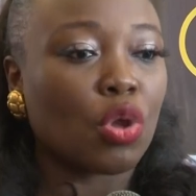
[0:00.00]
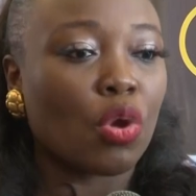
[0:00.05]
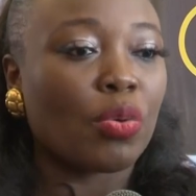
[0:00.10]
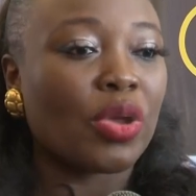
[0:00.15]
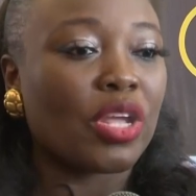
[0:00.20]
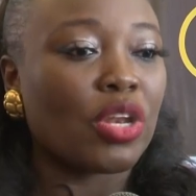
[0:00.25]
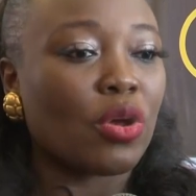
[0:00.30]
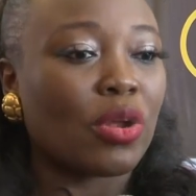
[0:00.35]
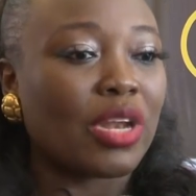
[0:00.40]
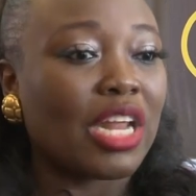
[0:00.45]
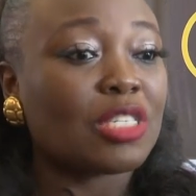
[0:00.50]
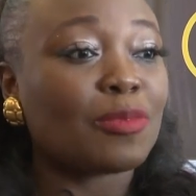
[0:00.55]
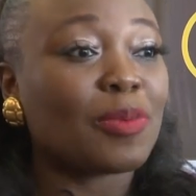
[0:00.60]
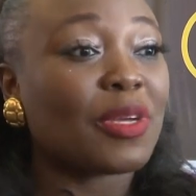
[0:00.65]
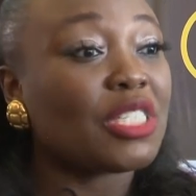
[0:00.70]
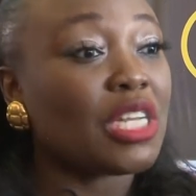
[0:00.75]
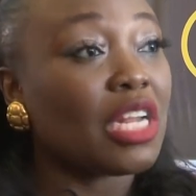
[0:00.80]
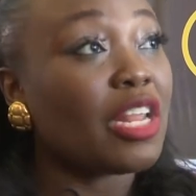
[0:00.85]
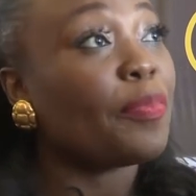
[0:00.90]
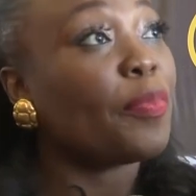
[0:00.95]
going on,
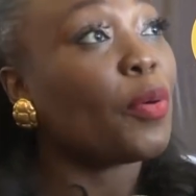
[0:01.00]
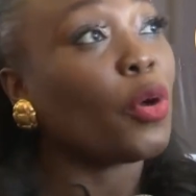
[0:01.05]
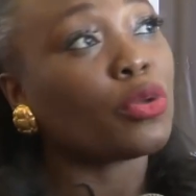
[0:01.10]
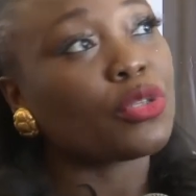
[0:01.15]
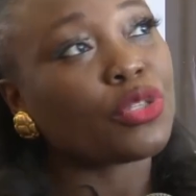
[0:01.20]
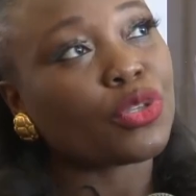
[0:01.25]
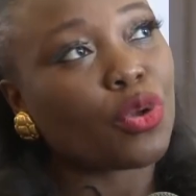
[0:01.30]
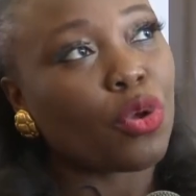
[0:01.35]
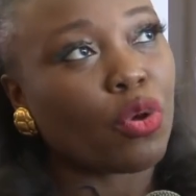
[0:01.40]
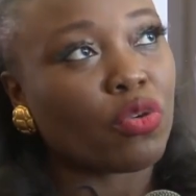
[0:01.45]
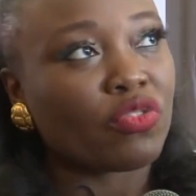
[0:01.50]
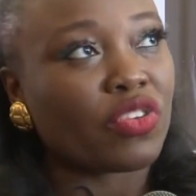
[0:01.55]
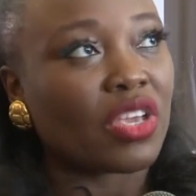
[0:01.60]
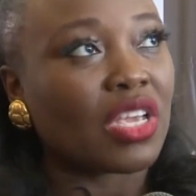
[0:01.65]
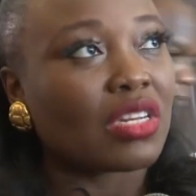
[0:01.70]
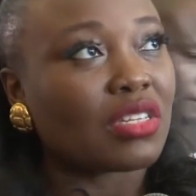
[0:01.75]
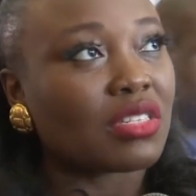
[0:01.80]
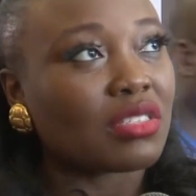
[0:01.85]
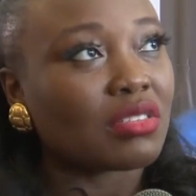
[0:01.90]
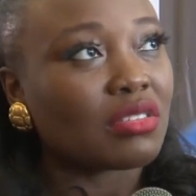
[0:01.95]
especially
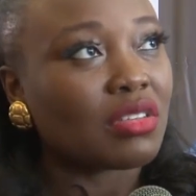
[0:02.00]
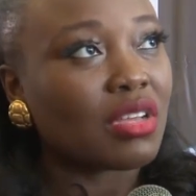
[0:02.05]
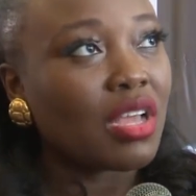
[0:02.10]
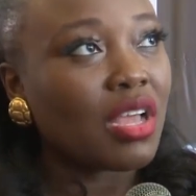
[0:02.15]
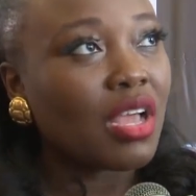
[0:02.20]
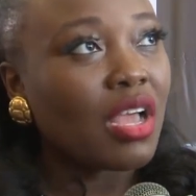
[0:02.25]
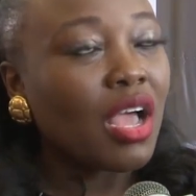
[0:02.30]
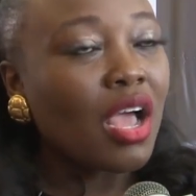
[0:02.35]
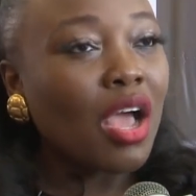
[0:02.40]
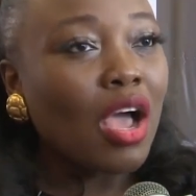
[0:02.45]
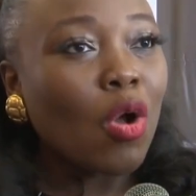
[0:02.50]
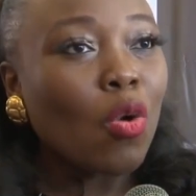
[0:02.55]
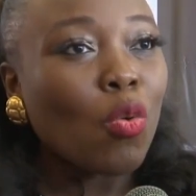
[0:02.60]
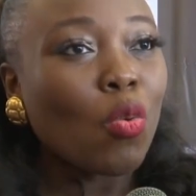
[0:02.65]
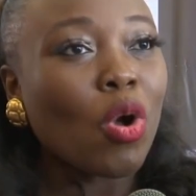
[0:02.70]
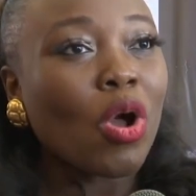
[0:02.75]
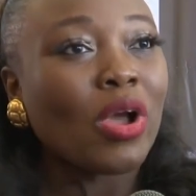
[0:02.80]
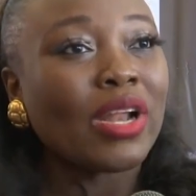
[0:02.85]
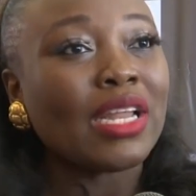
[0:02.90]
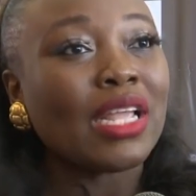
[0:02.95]
post-COVID,
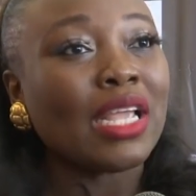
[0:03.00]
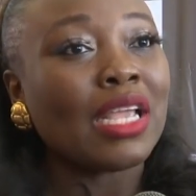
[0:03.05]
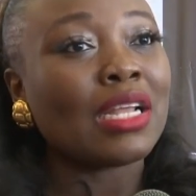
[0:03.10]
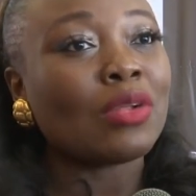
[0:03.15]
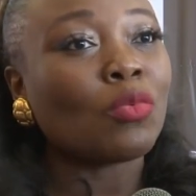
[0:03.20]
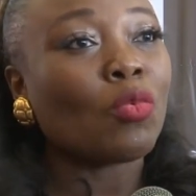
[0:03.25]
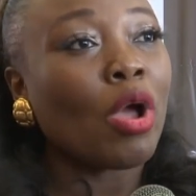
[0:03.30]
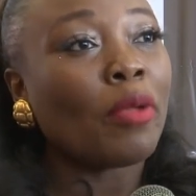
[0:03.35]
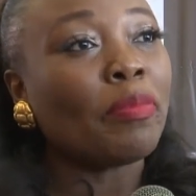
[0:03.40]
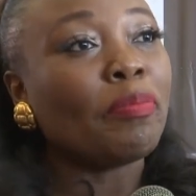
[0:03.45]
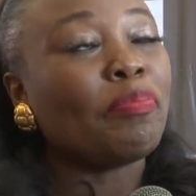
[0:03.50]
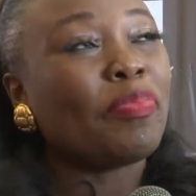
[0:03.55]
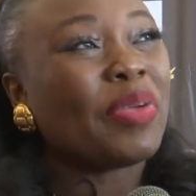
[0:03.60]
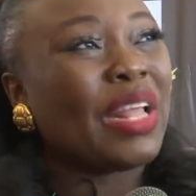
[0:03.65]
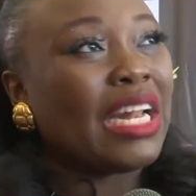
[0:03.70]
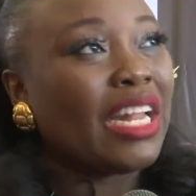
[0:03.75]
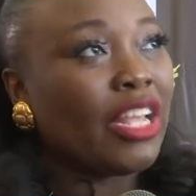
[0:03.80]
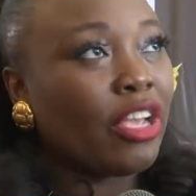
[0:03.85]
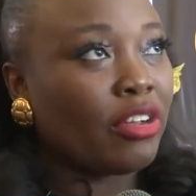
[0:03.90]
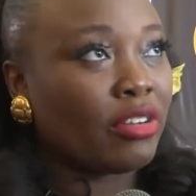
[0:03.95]
1
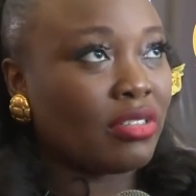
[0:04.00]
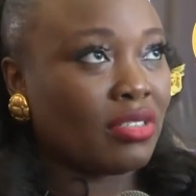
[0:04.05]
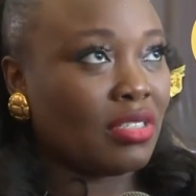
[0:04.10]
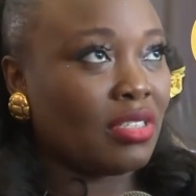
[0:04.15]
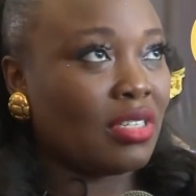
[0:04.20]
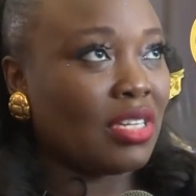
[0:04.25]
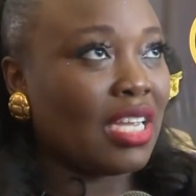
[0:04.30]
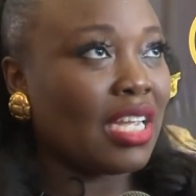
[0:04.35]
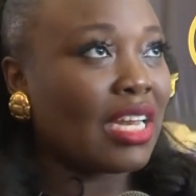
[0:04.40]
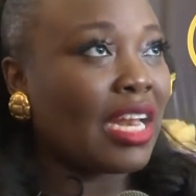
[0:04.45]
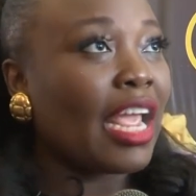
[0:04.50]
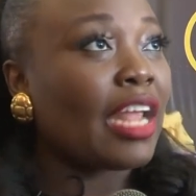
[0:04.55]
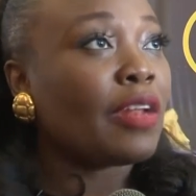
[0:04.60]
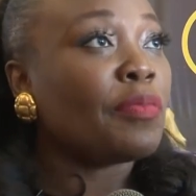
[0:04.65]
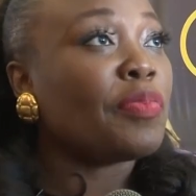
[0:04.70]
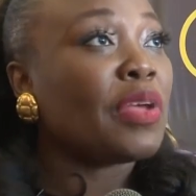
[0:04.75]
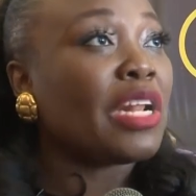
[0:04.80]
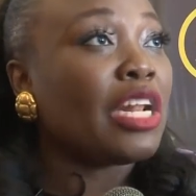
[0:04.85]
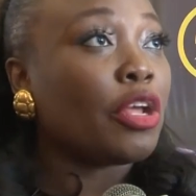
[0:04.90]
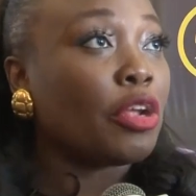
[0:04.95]
billion in
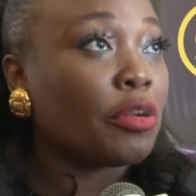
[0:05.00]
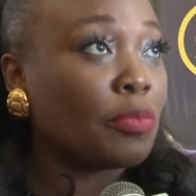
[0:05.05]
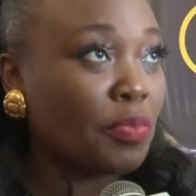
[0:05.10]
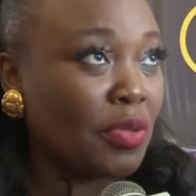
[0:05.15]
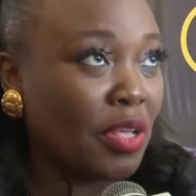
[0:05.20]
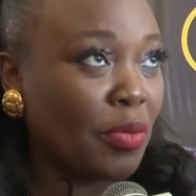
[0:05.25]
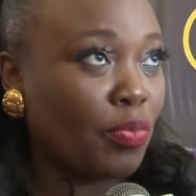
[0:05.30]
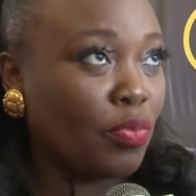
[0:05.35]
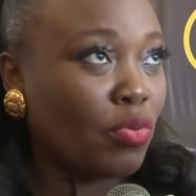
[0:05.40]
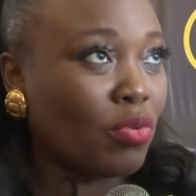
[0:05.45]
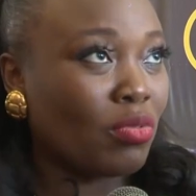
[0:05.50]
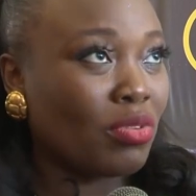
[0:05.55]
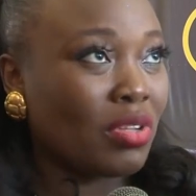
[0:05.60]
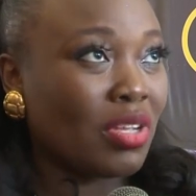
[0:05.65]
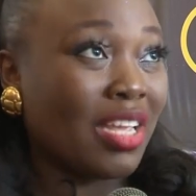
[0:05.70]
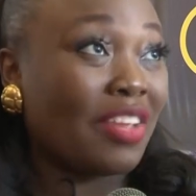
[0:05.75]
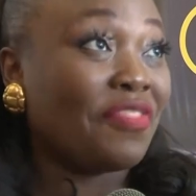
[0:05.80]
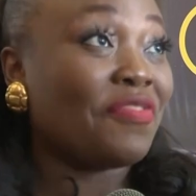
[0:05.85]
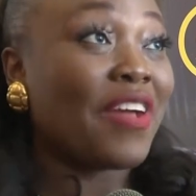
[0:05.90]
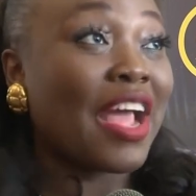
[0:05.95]
8 billion people,
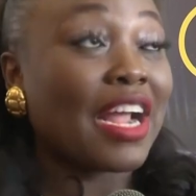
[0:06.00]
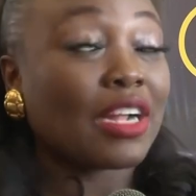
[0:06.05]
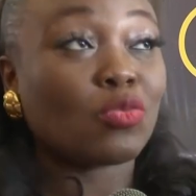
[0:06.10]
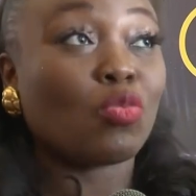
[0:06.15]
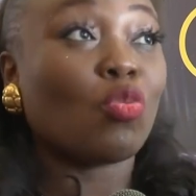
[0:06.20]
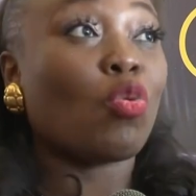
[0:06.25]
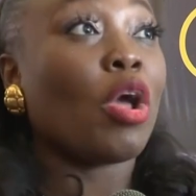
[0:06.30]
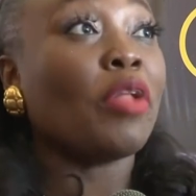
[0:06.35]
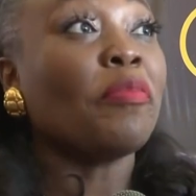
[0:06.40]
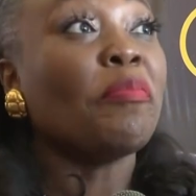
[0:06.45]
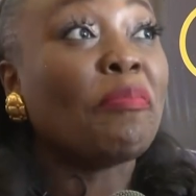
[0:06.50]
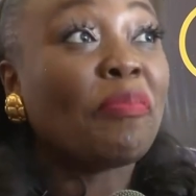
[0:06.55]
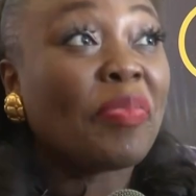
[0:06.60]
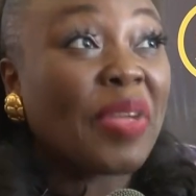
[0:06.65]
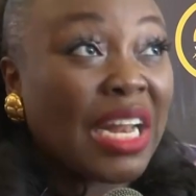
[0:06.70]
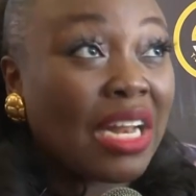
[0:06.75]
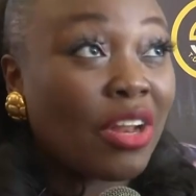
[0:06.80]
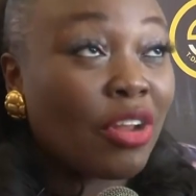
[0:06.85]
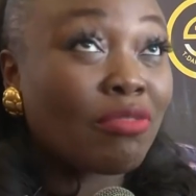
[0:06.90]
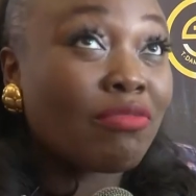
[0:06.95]
in fact,
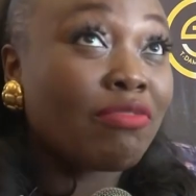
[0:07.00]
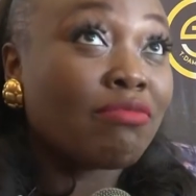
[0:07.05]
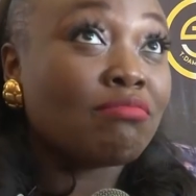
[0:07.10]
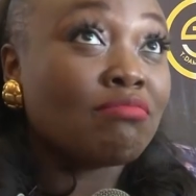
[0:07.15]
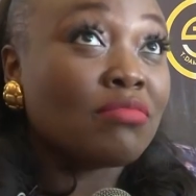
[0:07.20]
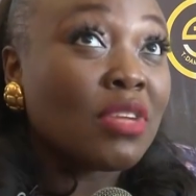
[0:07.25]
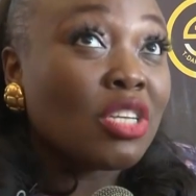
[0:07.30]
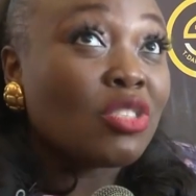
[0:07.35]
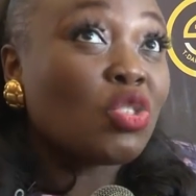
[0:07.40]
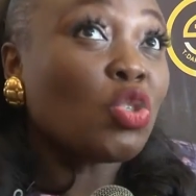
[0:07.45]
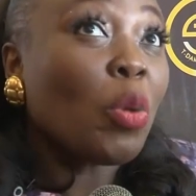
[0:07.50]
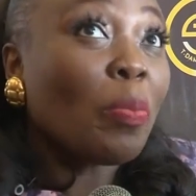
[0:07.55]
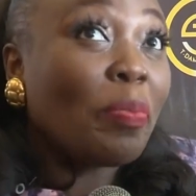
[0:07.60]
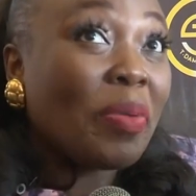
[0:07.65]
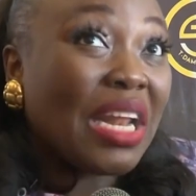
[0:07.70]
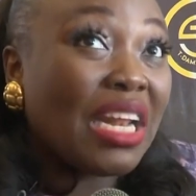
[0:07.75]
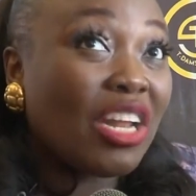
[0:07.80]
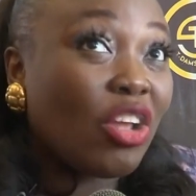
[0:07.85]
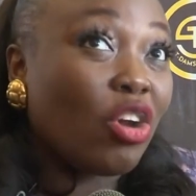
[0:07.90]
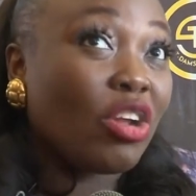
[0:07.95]
2
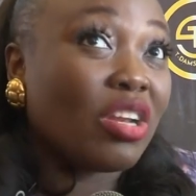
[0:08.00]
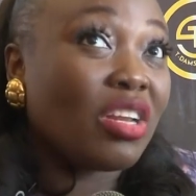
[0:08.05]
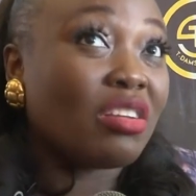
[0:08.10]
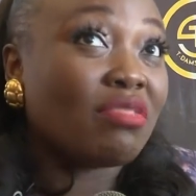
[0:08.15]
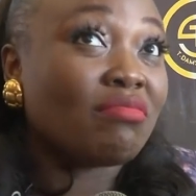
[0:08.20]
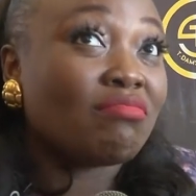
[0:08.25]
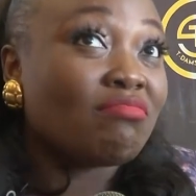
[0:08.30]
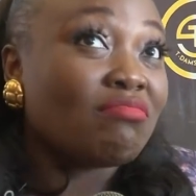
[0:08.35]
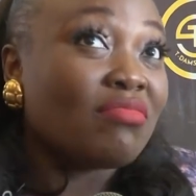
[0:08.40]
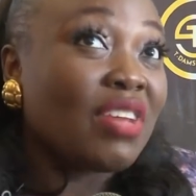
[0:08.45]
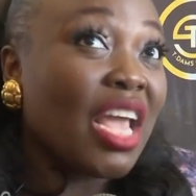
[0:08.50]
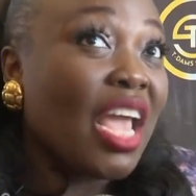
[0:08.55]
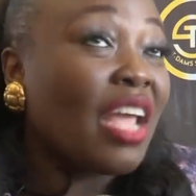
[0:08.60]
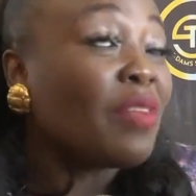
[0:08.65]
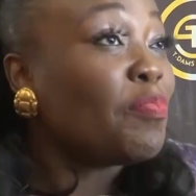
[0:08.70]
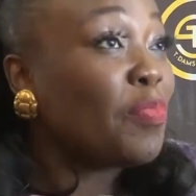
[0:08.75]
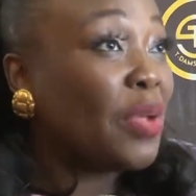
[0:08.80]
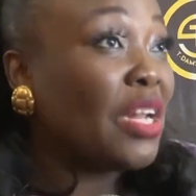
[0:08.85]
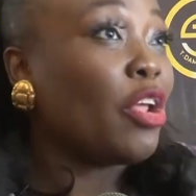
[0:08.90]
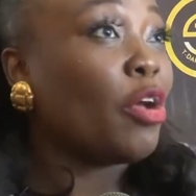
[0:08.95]
billion in
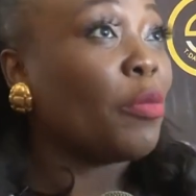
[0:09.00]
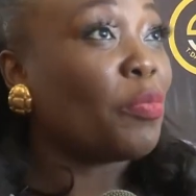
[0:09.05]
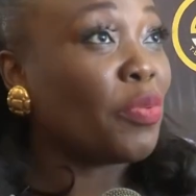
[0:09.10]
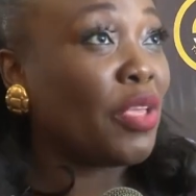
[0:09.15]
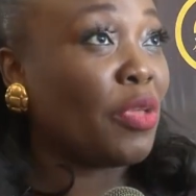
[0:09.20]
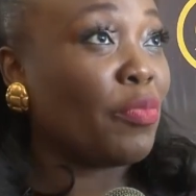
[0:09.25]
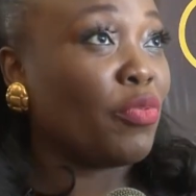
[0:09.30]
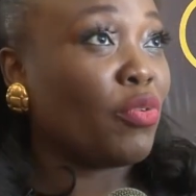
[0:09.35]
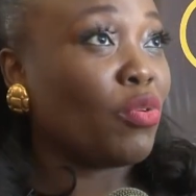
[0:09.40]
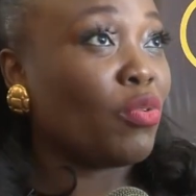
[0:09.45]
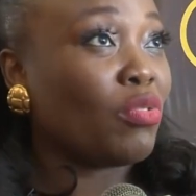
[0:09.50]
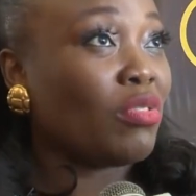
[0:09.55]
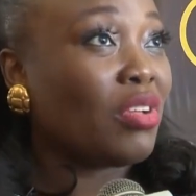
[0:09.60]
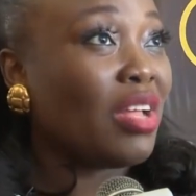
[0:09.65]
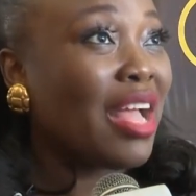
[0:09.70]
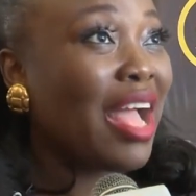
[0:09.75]
8 billion people